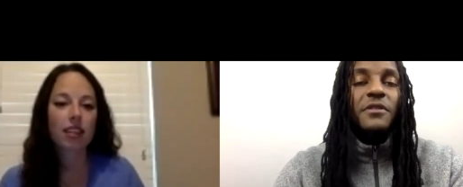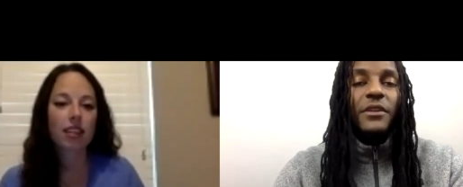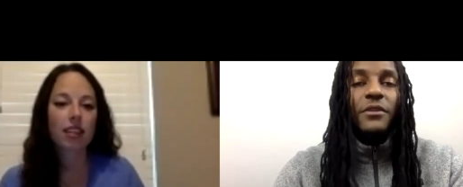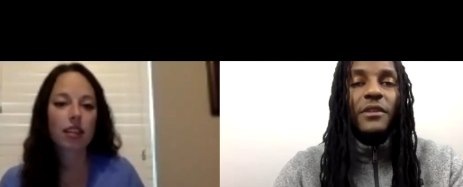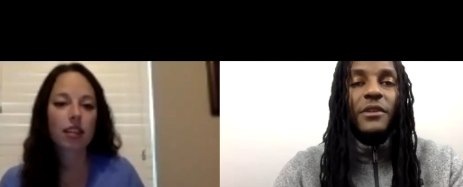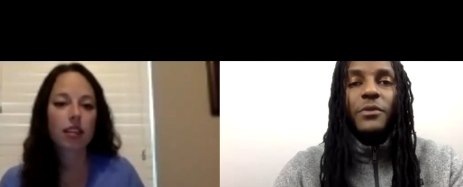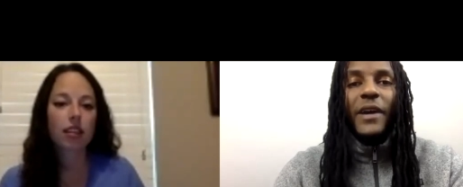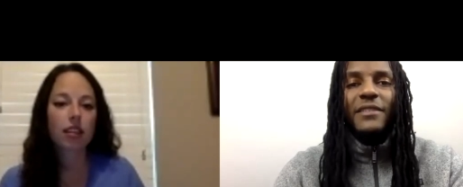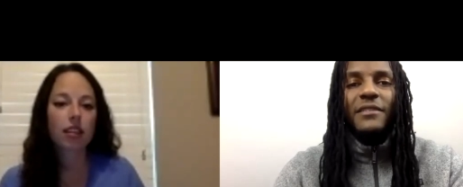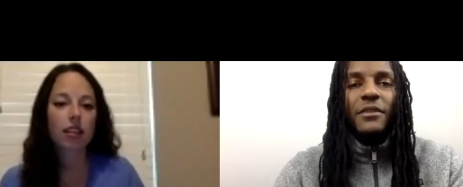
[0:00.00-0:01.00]
Speaker 1: that did you
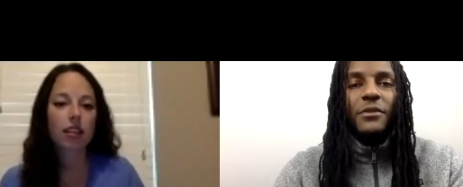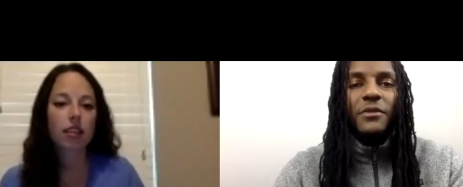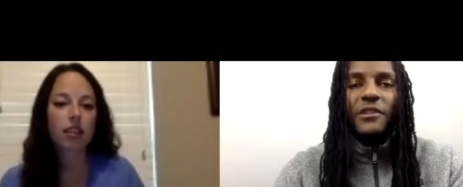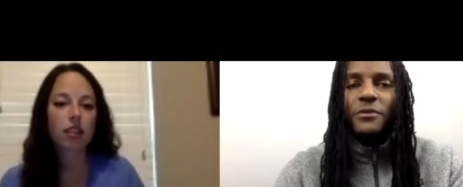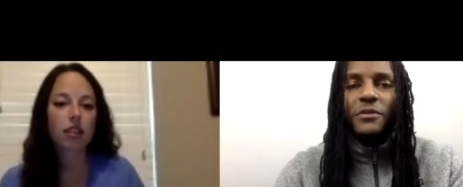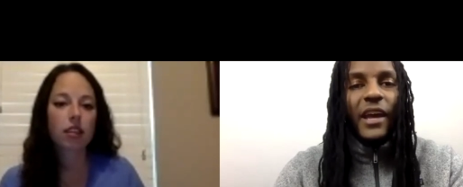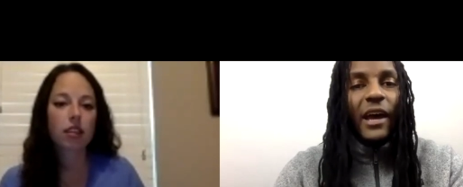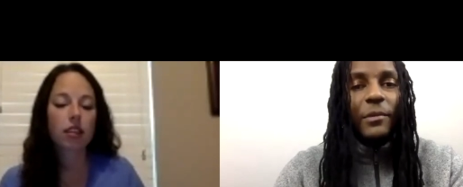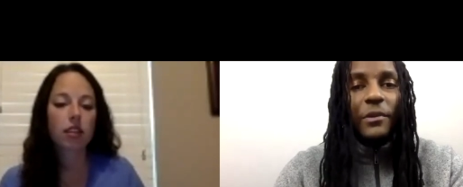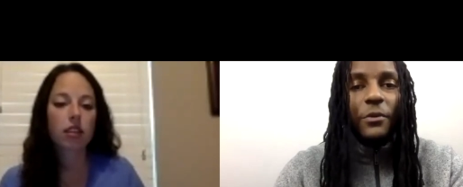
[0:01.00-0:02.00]
actually use? Did you use
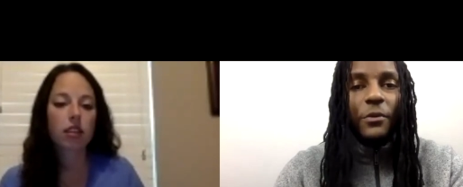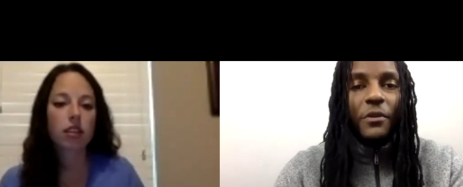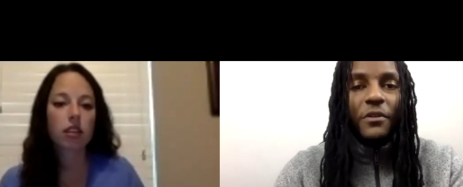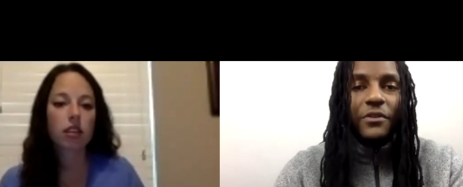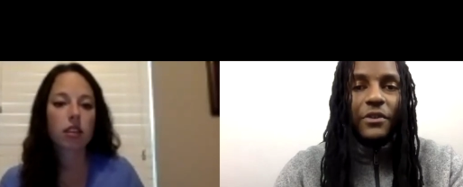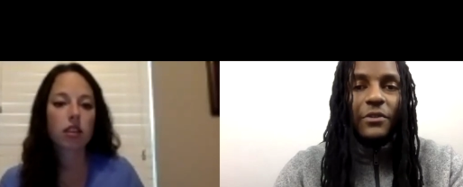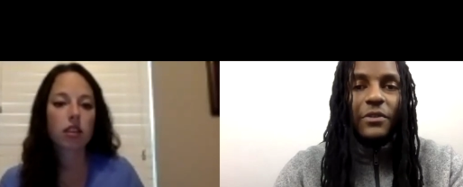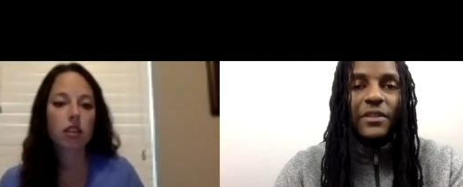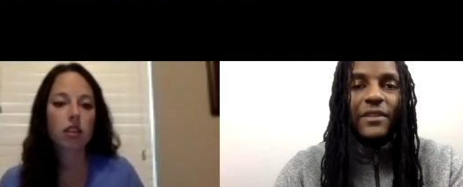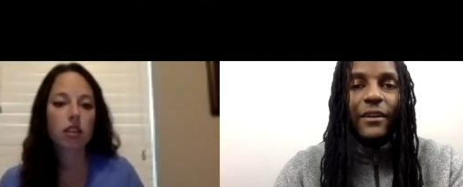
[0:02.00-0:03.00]
Kaplan course or did
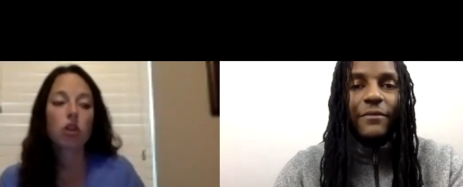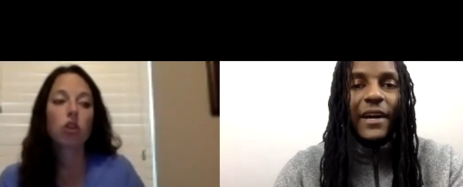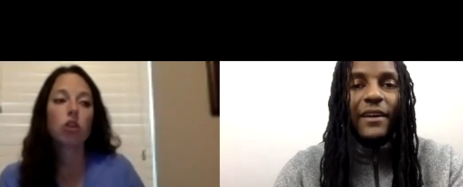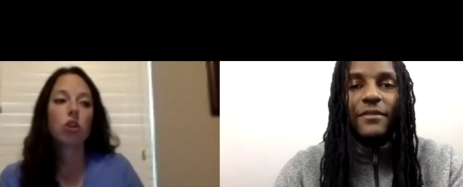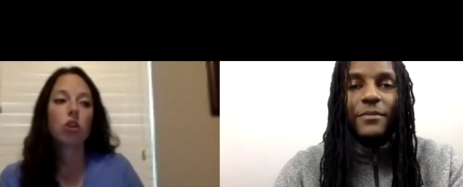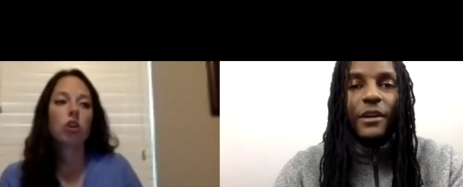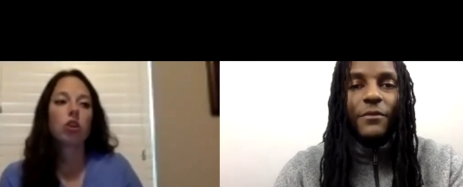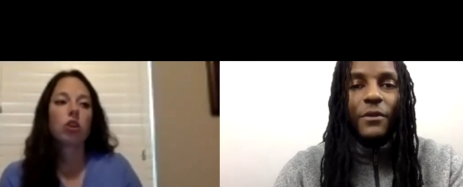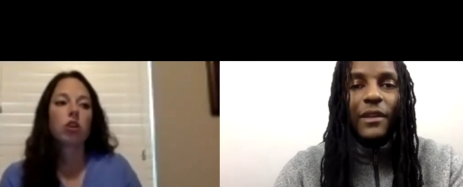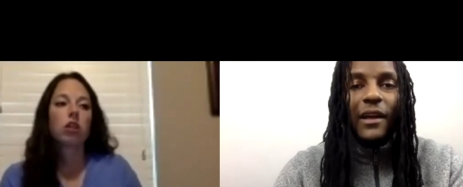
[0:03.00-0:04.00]
you just kind of find some stuff
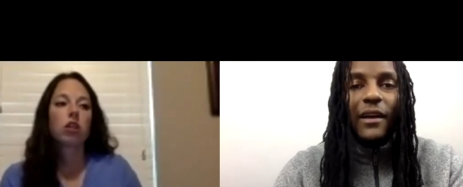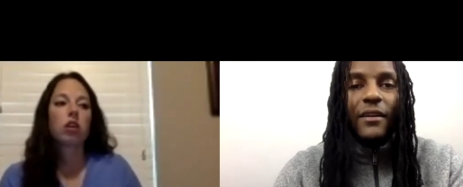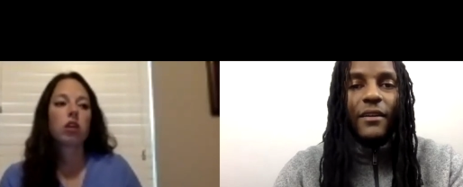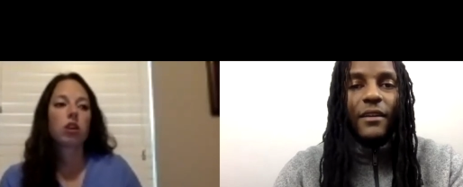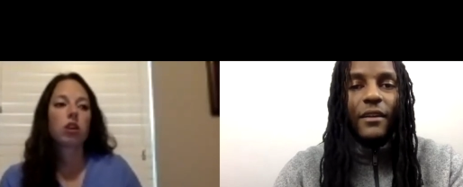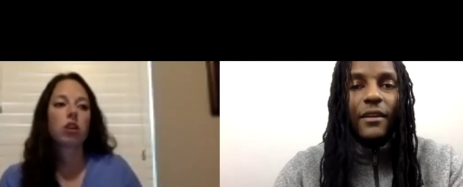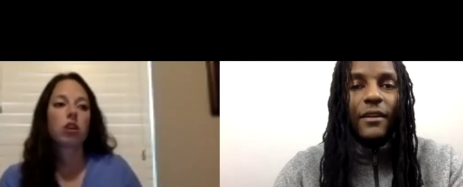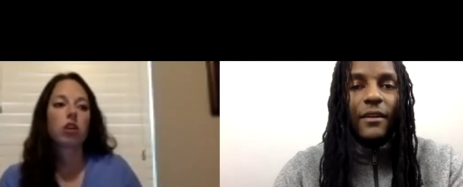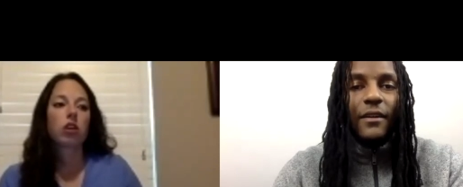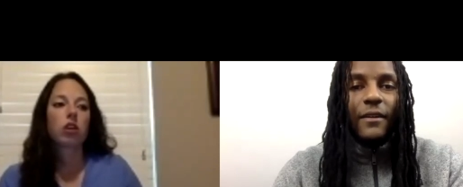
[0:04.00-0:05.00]
online?
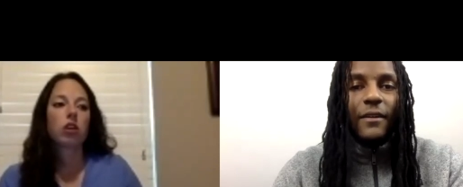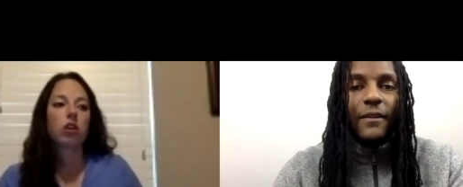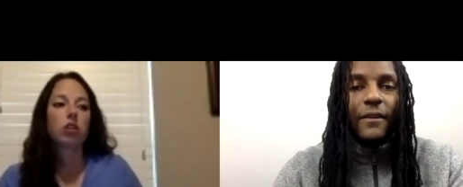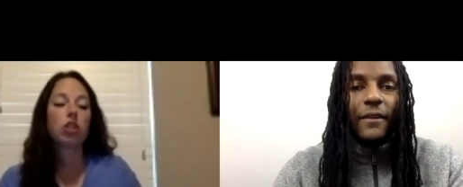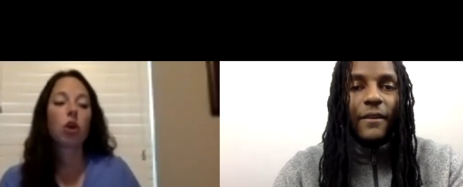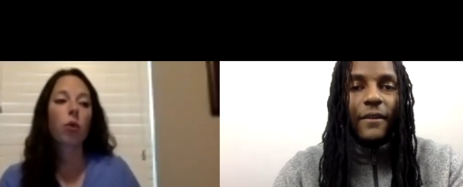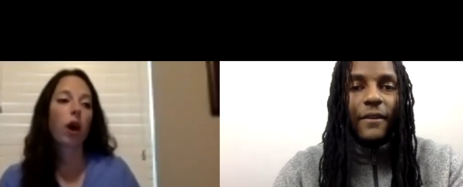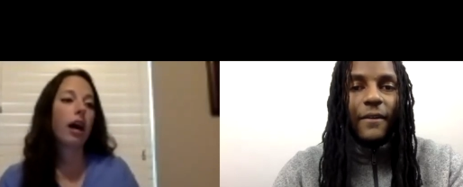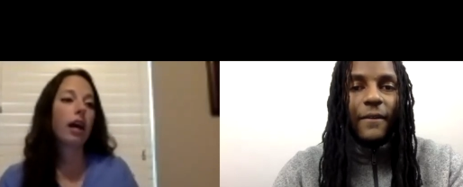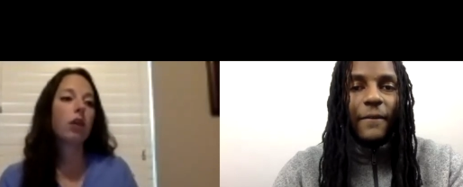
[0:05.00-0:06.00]
Speaker 2: So
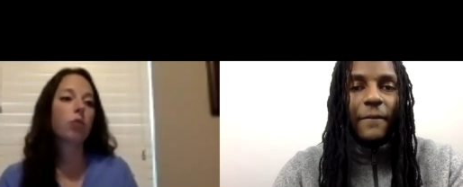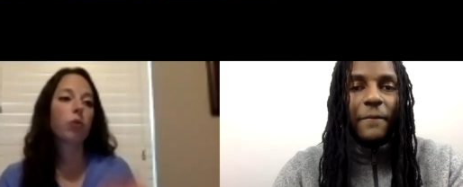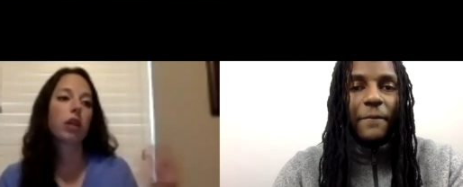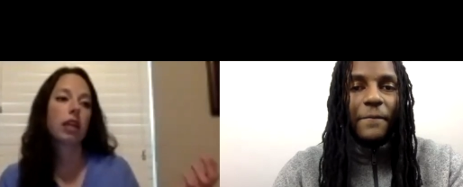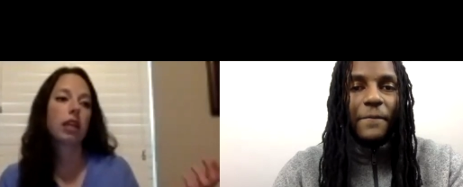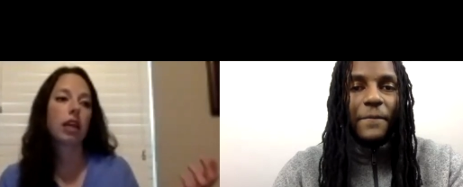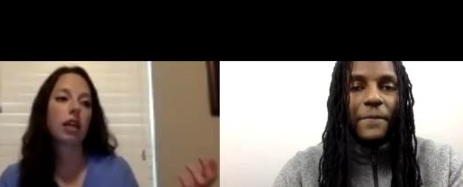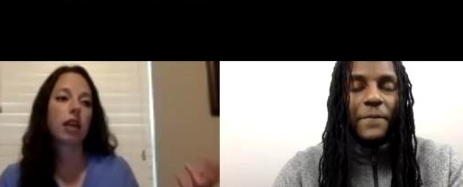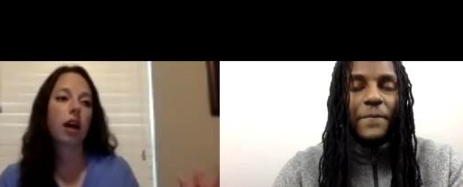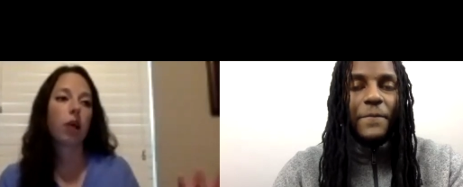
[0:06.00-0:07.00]
I really think
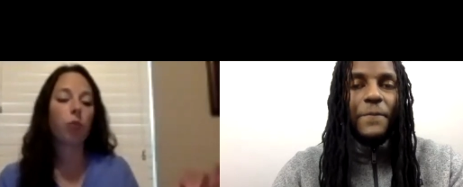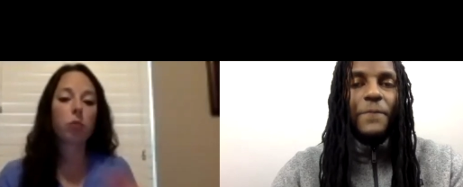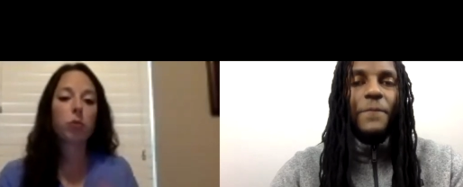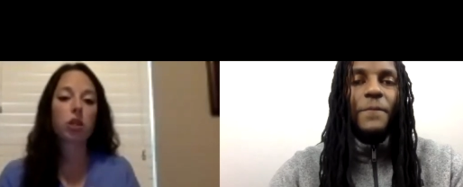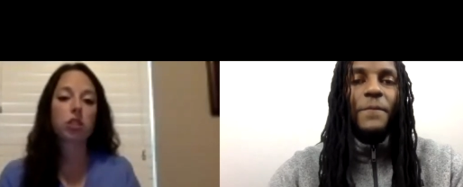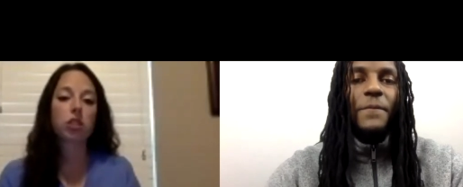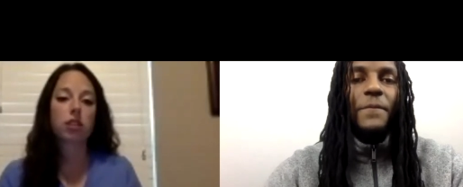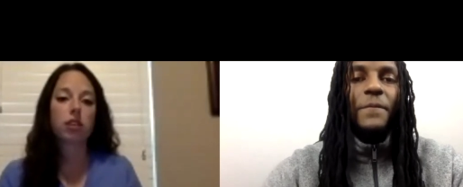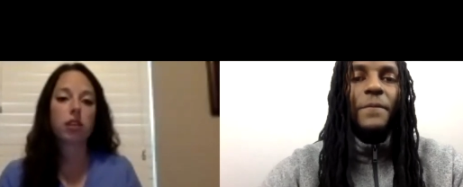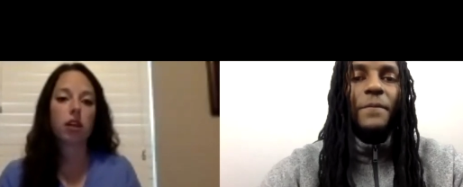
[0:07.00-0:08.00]
that workbooks
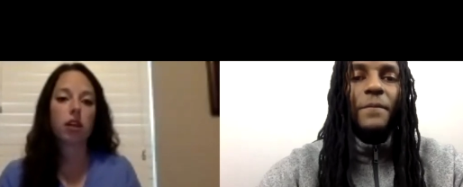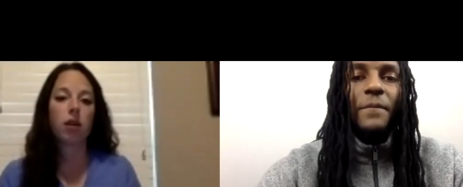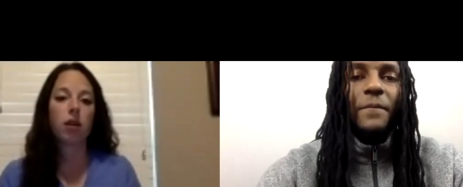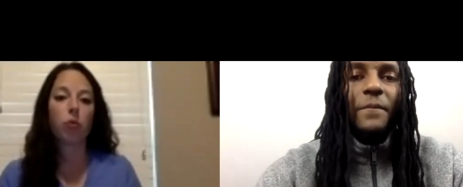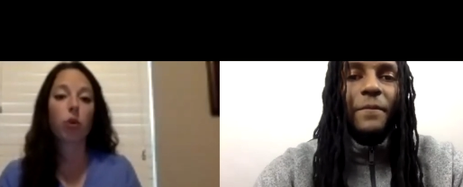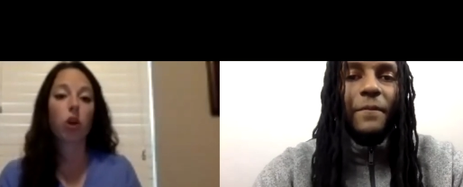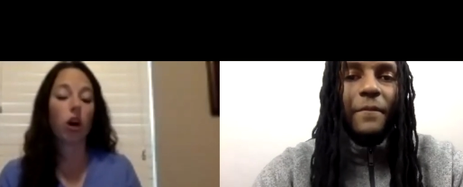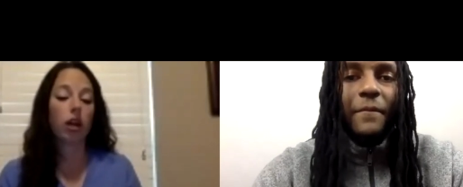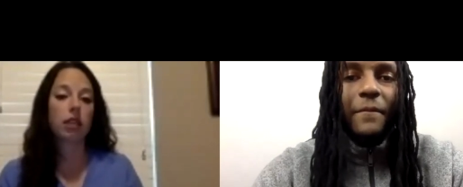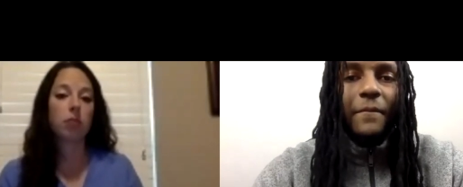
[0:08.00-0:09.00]
um, were
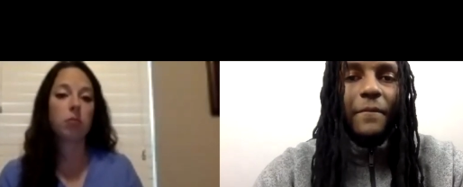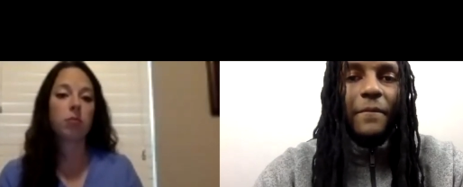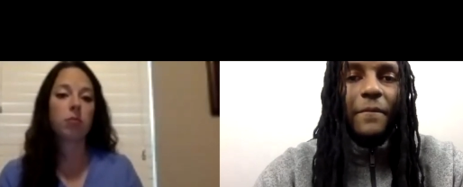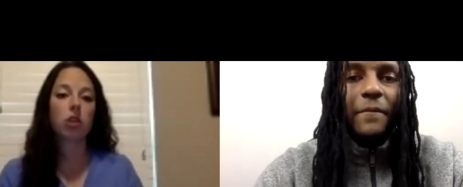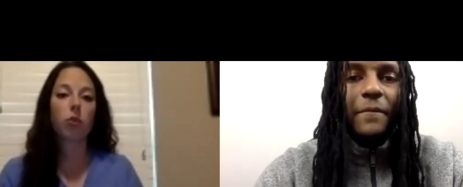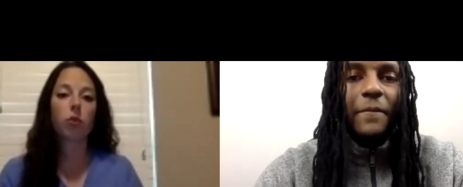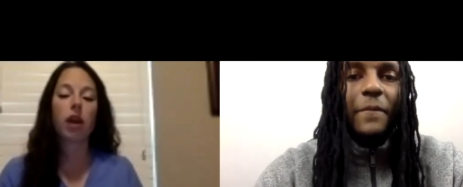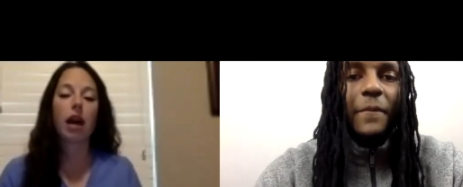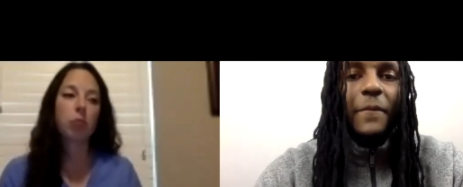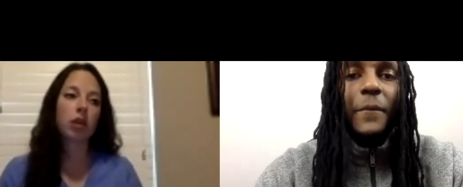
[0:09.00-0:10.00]
awesome. So
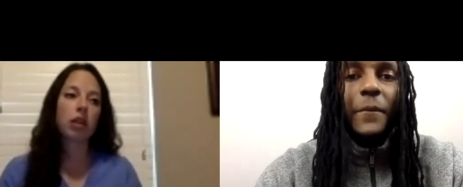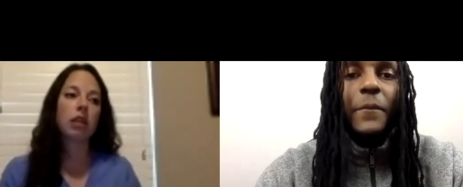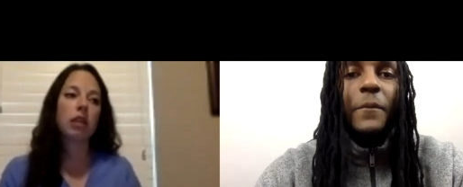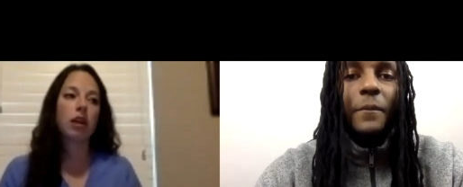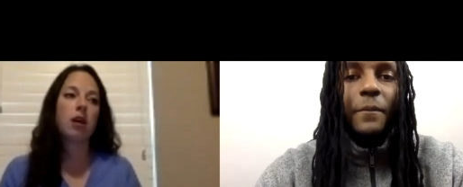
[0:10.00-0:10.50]
Kaplan, uh,